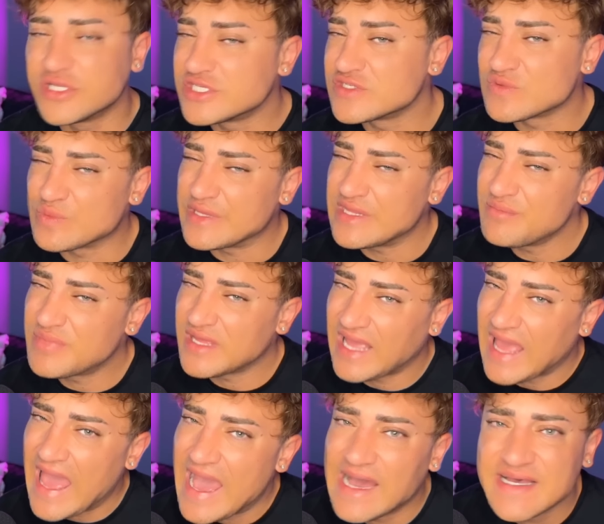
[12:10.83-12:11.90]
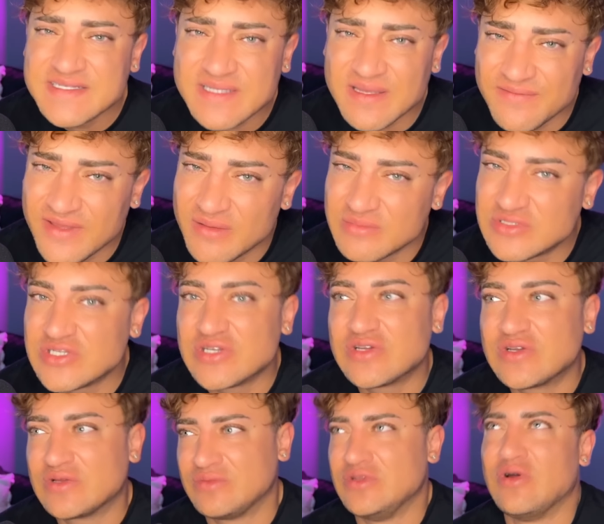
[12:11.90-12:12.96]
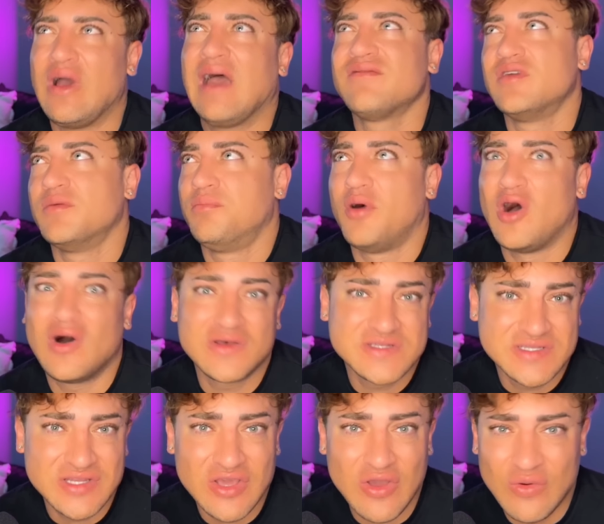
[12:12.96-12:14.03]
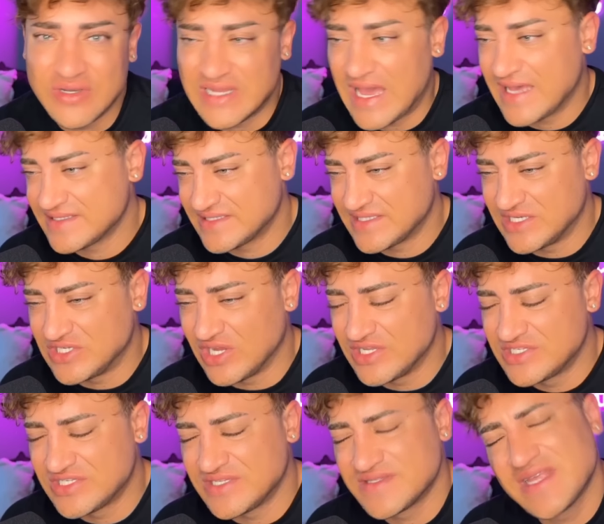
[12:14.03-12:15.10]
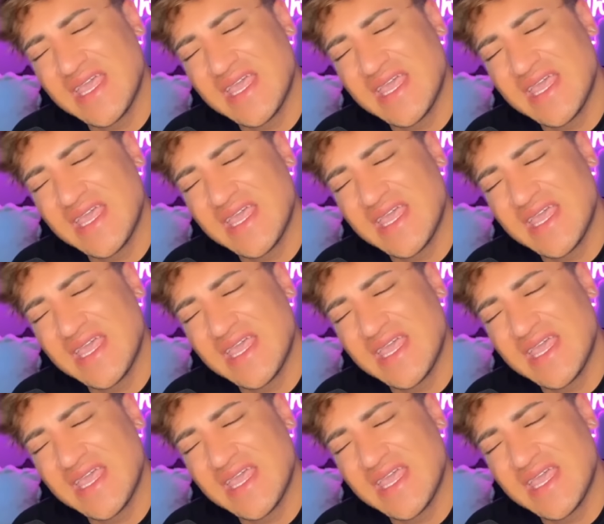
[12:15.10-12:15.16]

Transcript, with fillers: which is a really big ask of him to you know have the balls to go and ask the judge to